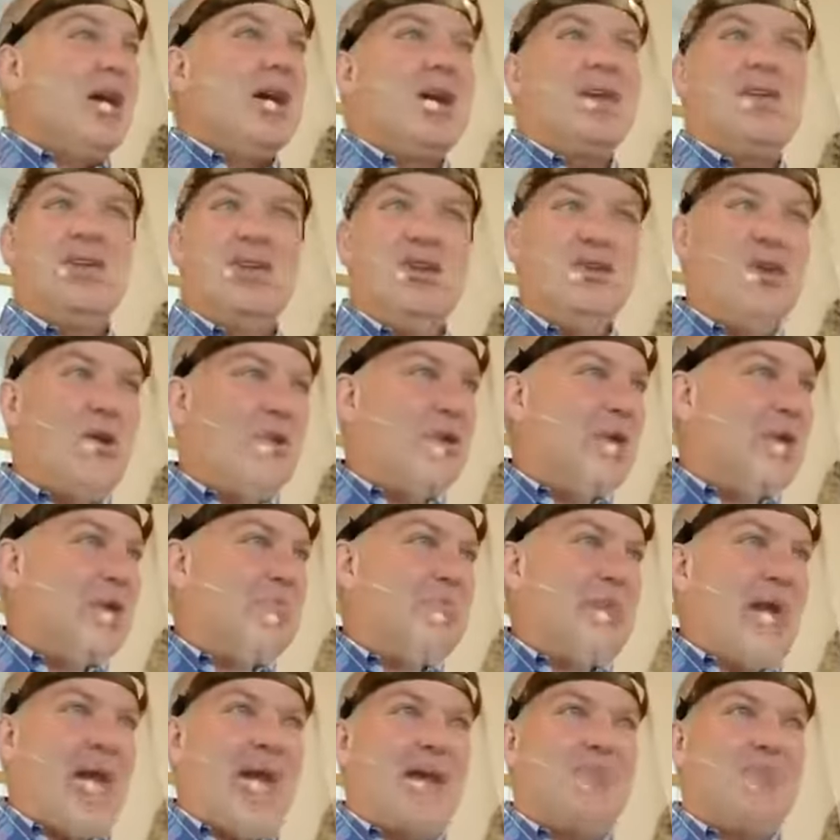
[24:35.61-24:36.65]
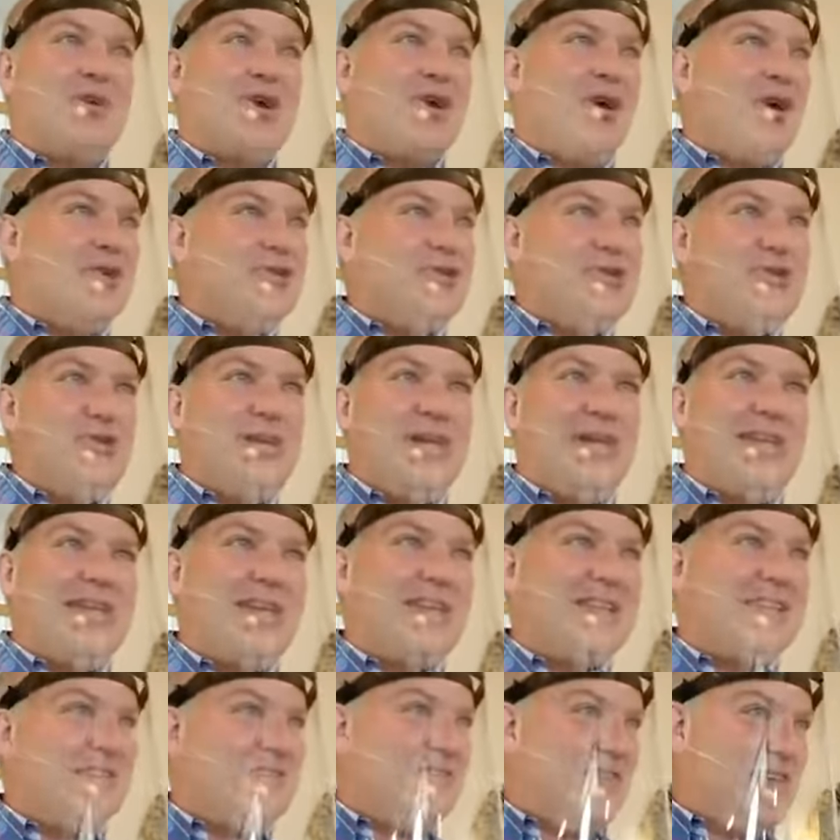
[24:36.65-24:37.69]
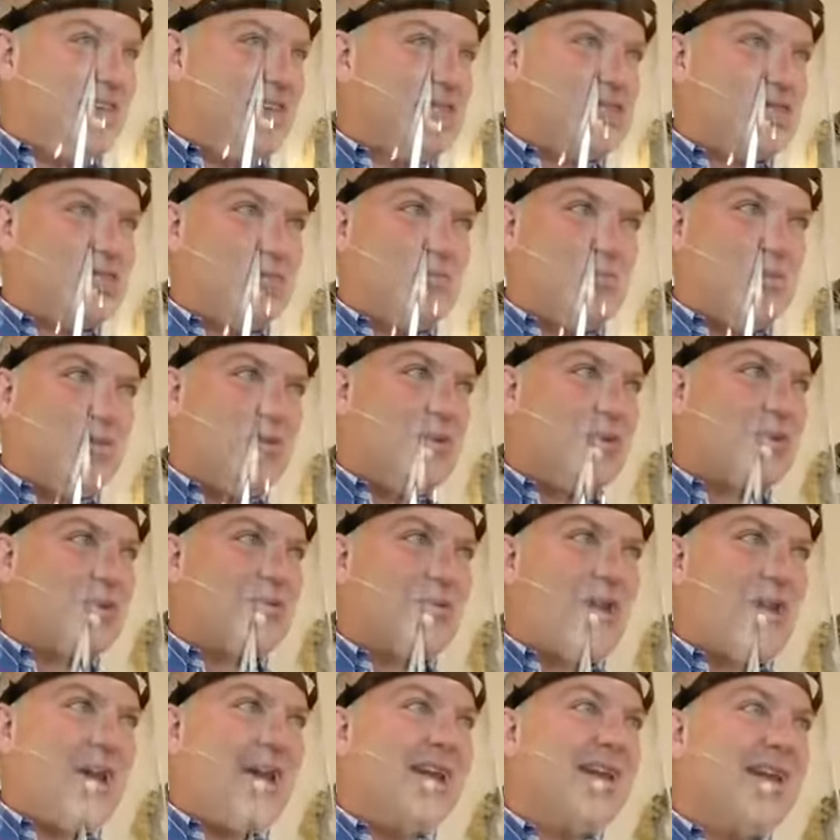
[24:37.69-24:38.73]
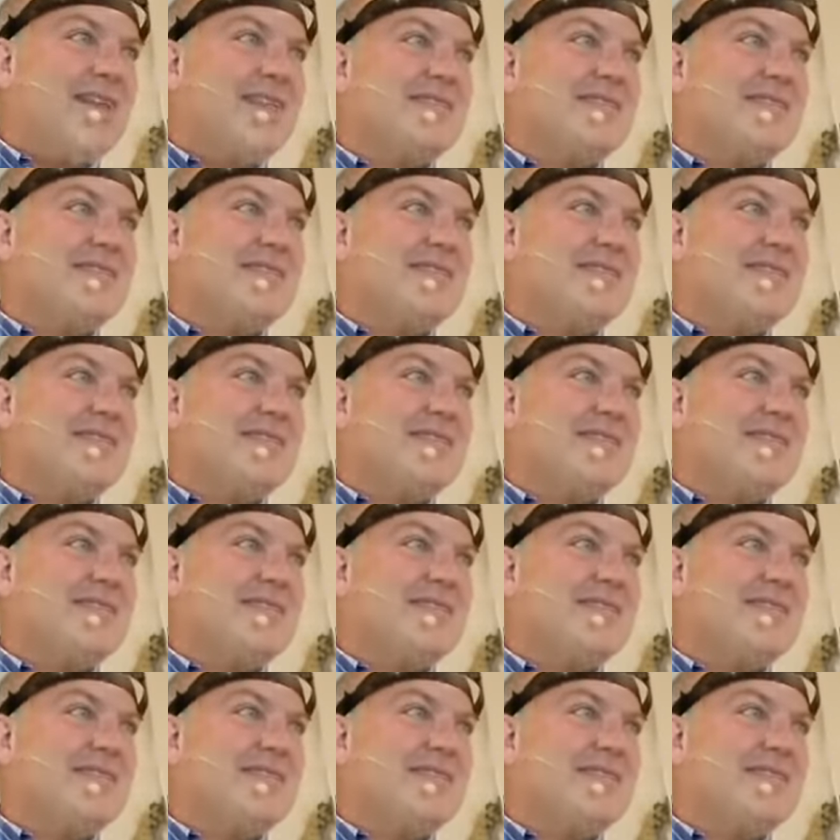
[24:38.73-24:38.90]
You don't get mad because you didn't get to finish the book, right?